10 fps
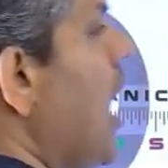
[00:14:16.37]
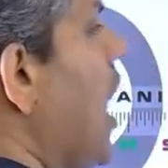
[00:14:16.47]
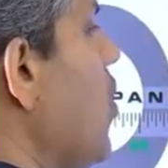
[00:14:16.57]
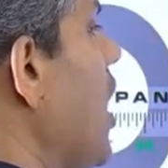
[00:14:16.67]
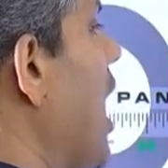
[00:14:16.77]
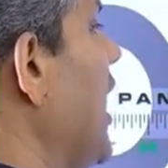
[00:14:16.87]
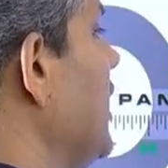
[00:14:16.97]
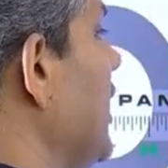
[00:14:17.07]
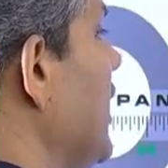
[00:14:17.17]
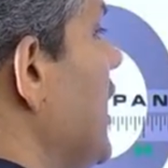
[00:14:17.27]
how height
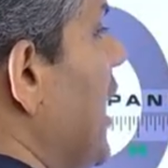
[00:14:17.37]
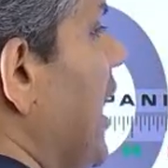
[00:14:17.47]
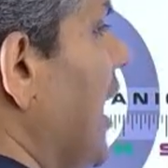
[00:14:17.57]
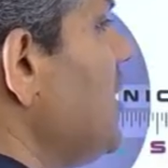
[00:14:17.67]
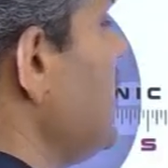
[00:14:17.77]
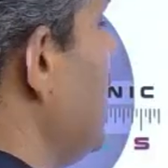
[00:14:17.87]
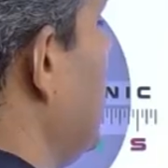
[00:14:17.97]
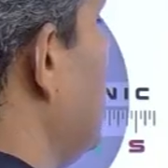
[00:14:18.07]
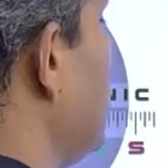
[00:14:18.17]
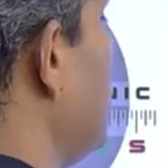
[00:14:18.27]
h
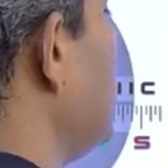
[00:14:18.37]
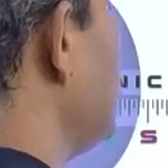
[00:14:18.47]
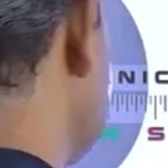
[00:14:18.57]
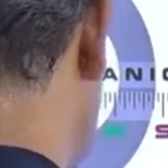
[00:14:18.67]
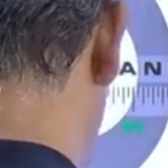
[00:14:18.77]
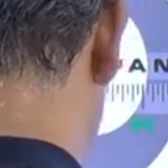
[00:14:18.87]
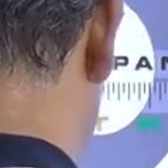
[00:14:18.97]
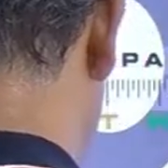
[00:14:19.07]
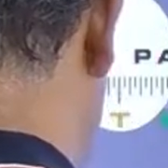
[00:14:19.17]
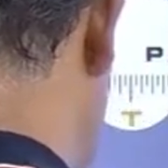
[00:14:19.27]
increases every
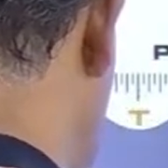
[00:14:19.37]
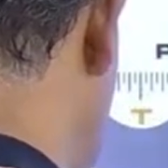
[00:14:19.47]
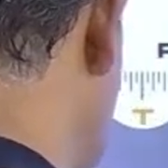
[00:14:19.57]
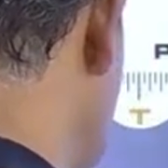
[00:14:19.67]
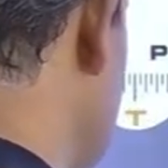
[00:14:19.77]
month. Let us